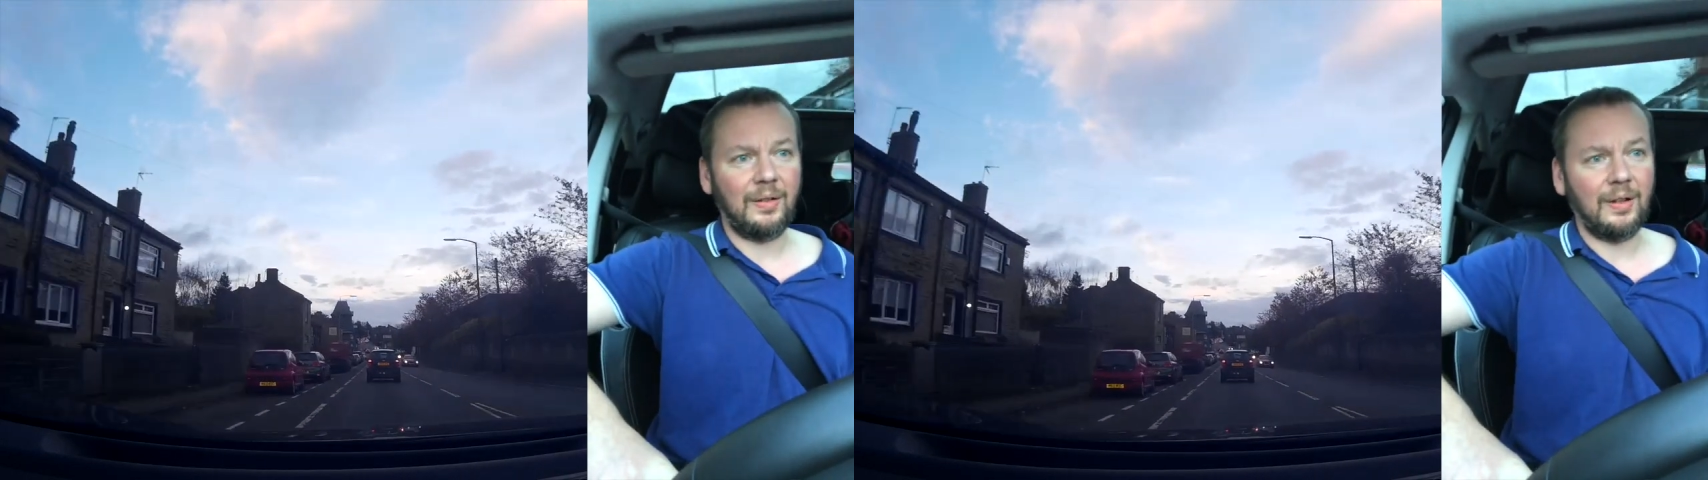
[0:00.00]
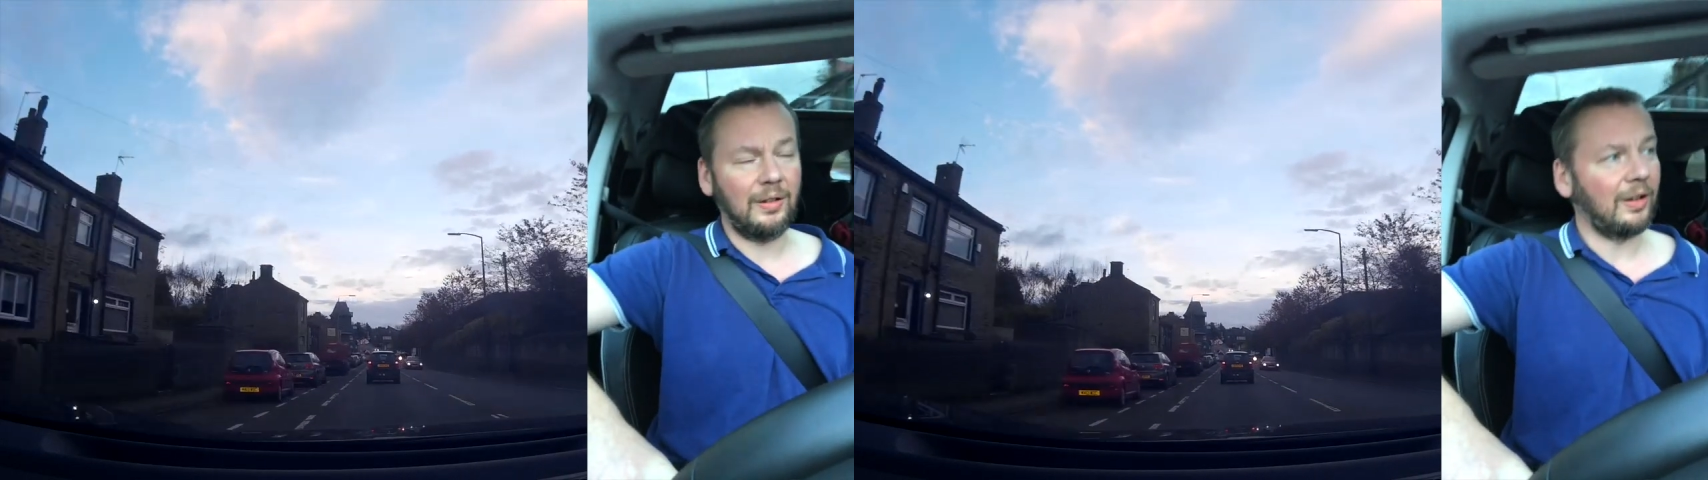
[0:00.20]

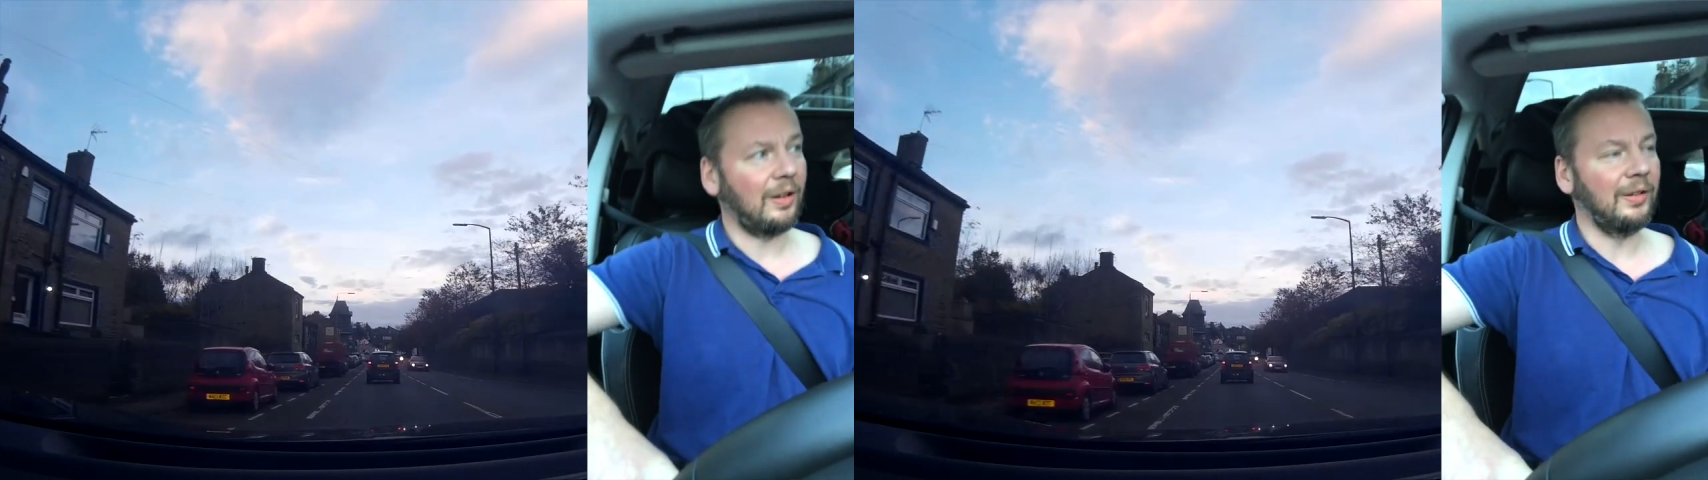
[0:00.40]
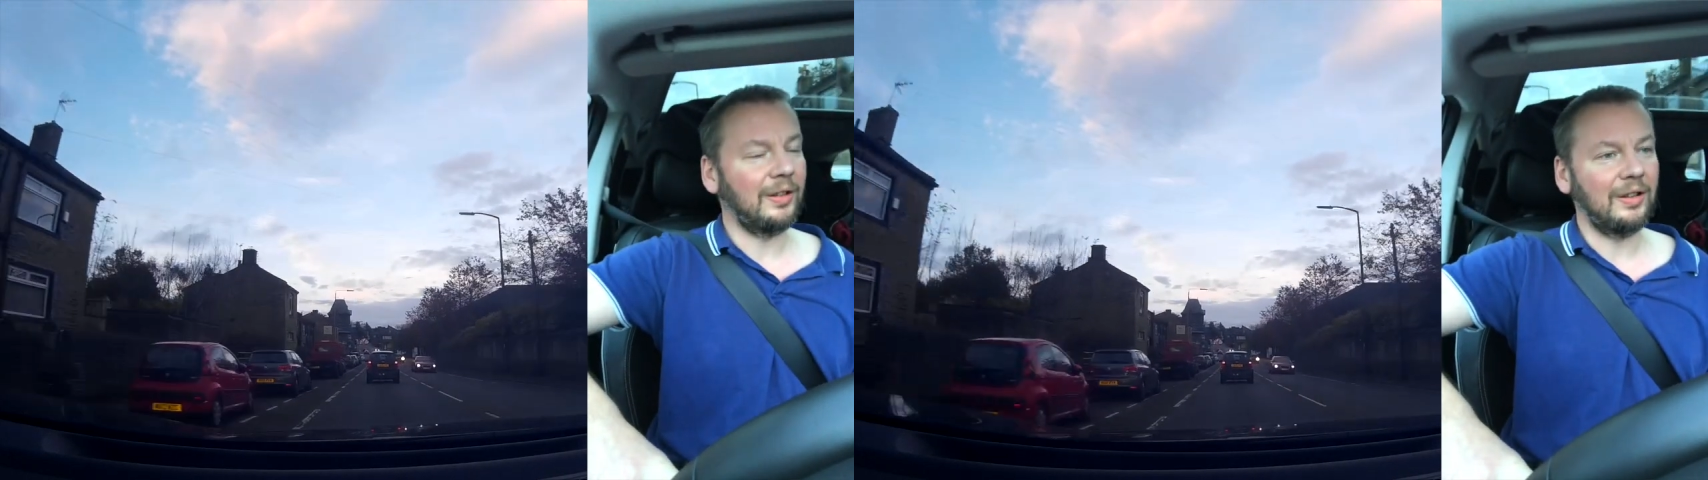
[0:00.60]
there's a
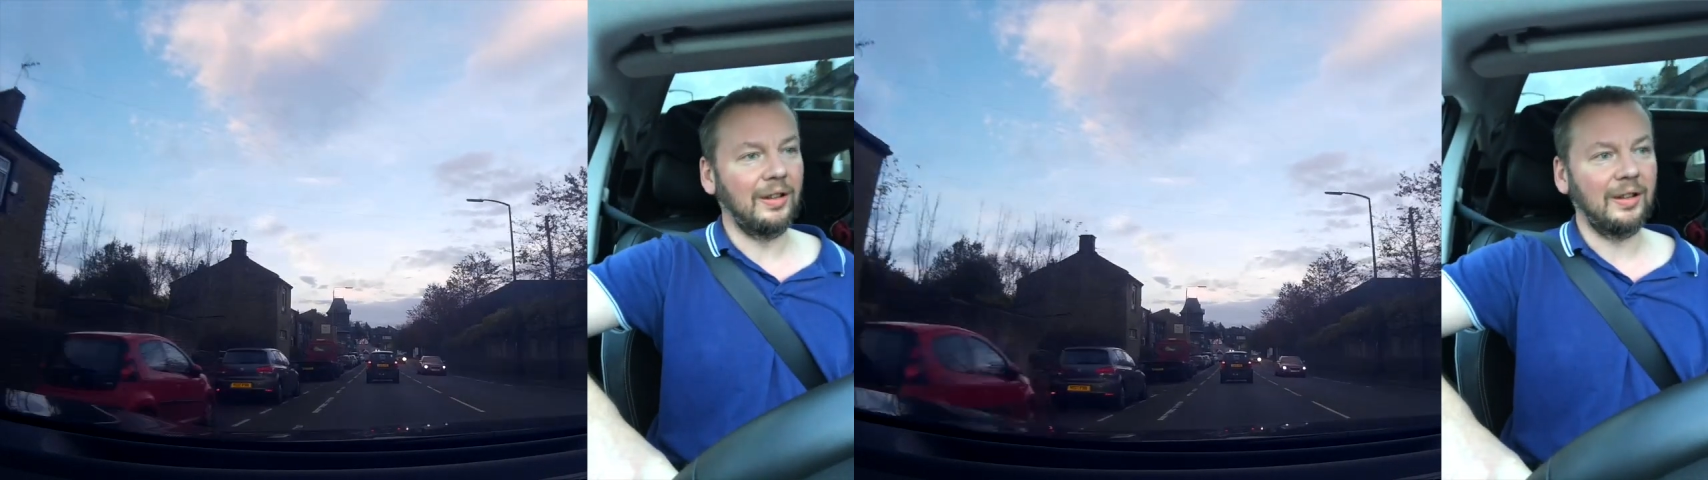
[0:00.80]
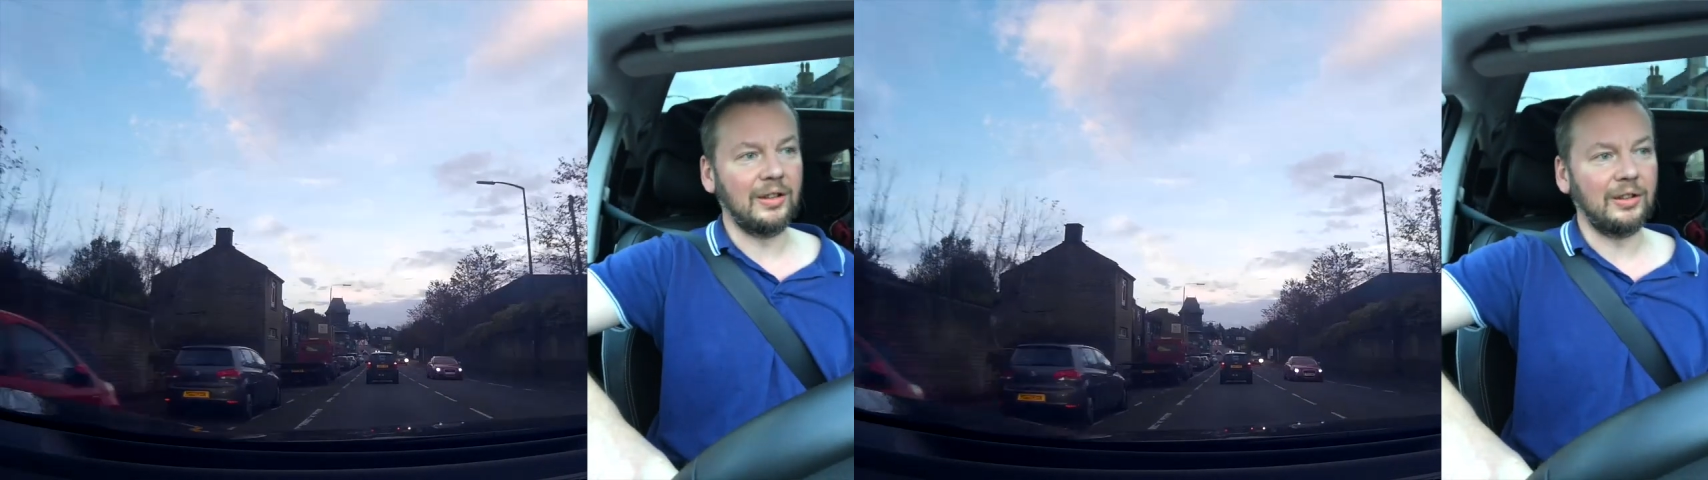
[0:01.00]

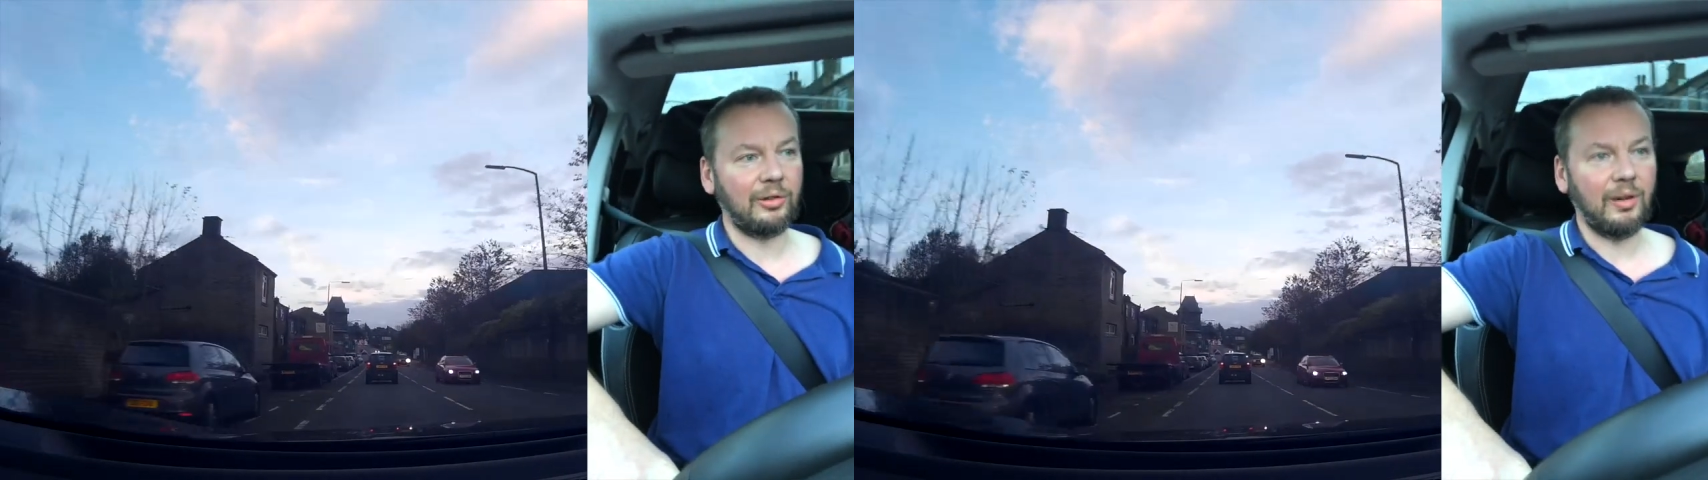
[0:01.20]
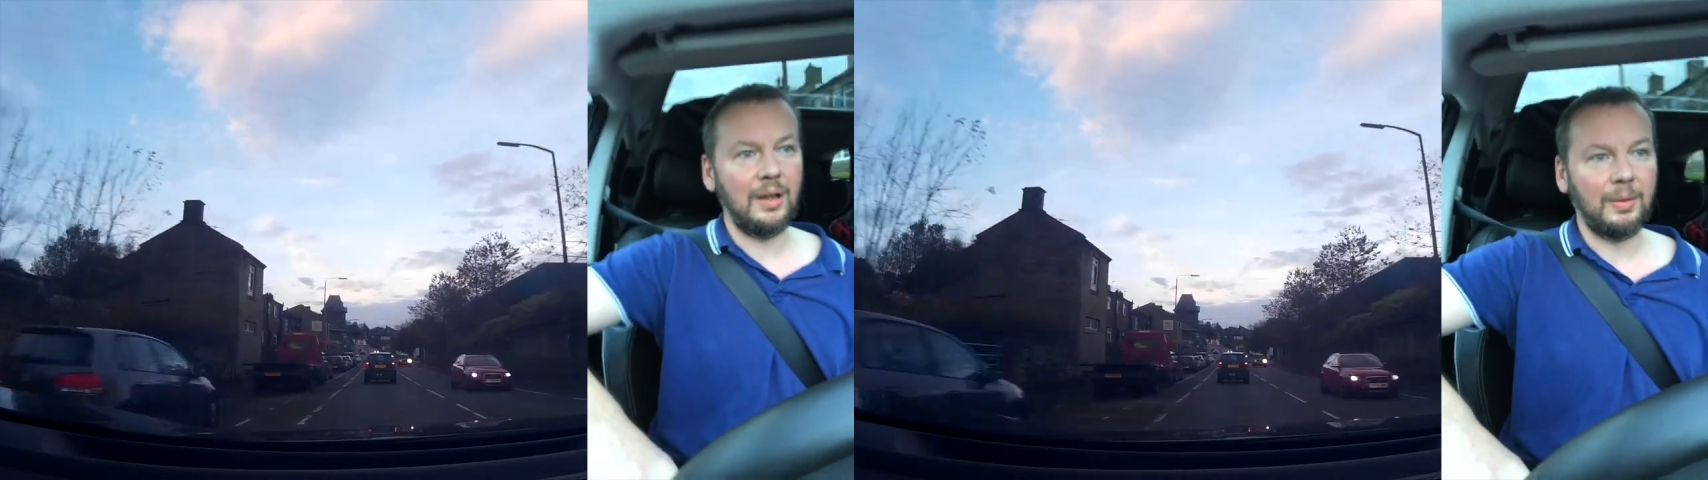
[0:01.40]
constant little
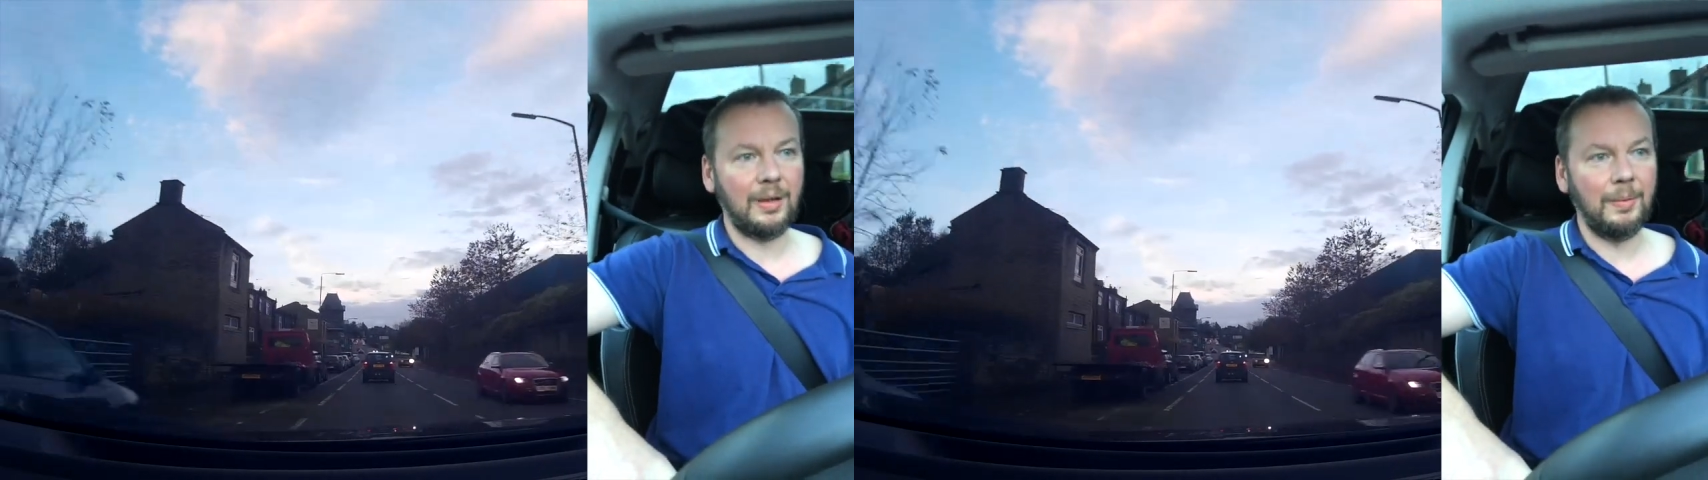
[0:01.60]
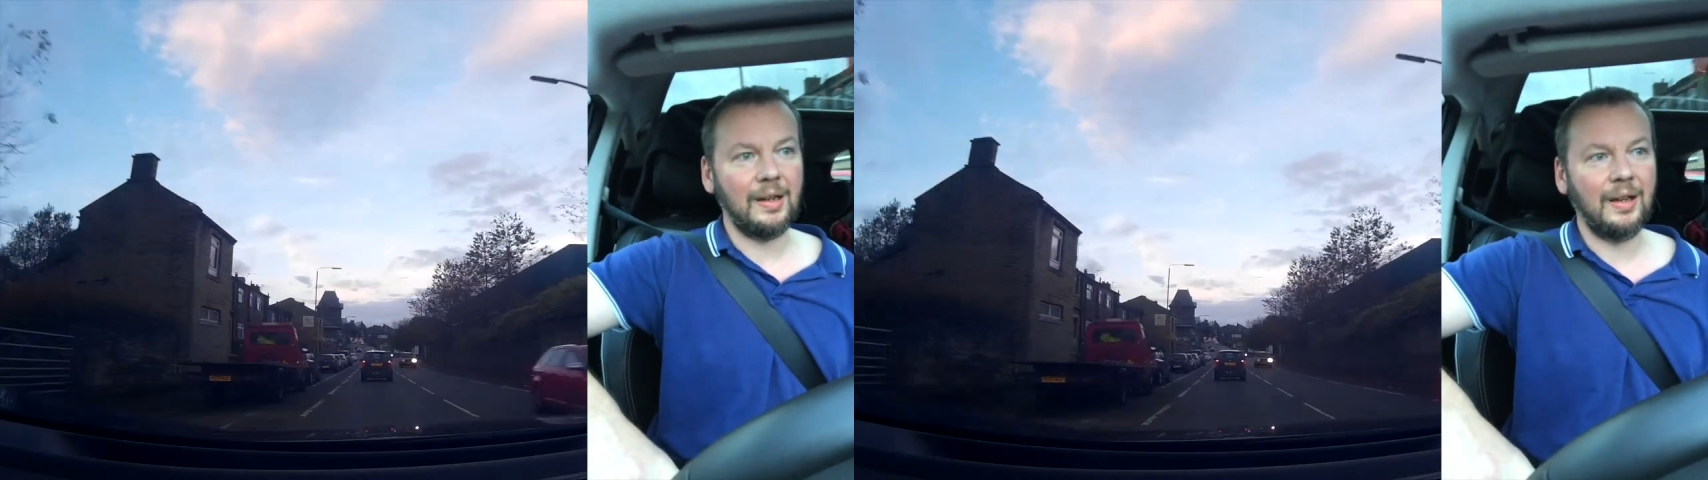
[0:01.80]
stream
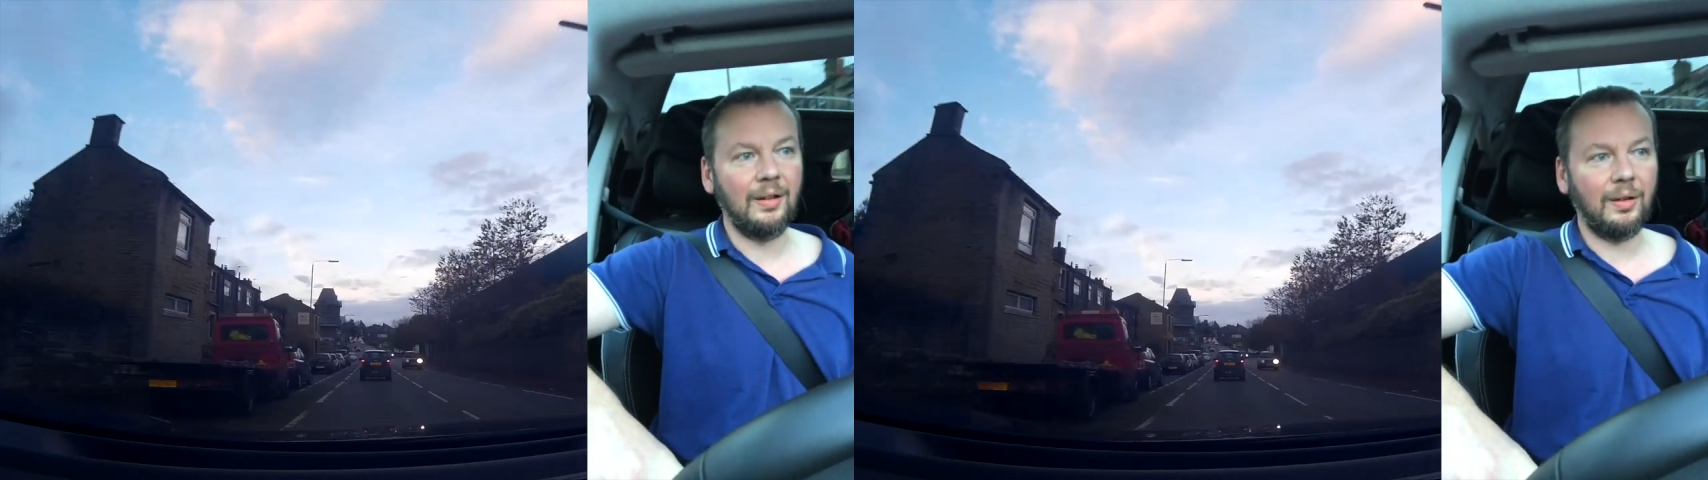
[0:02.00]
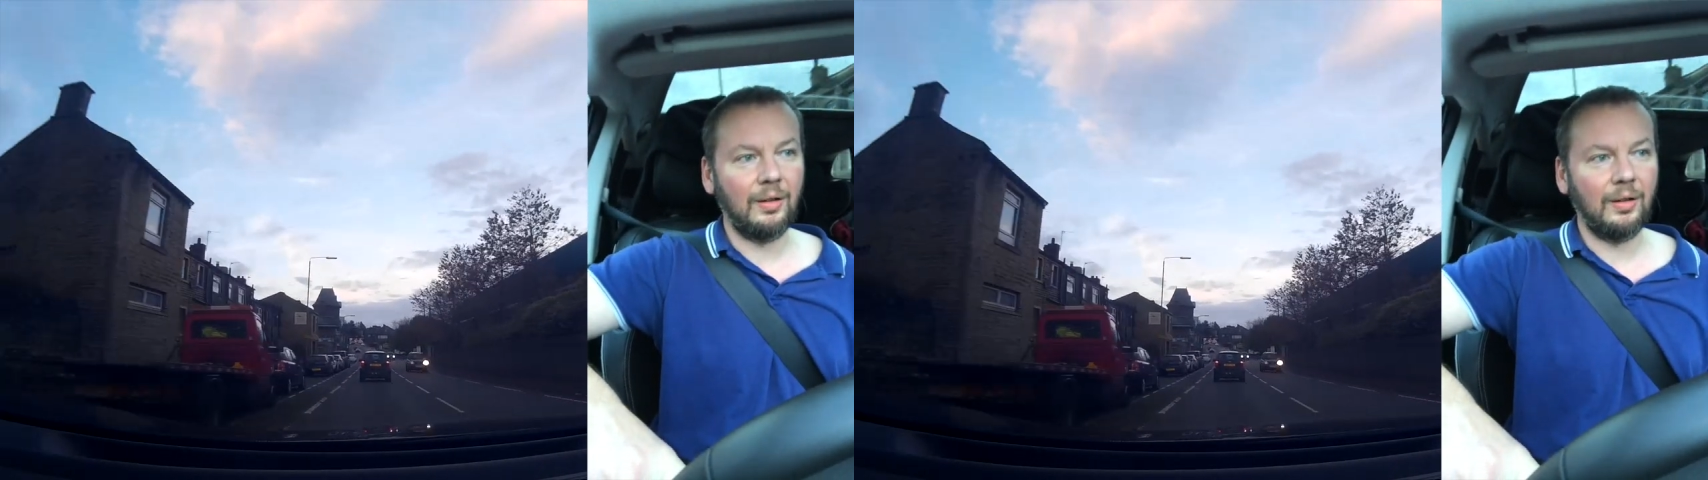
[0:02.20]
coming in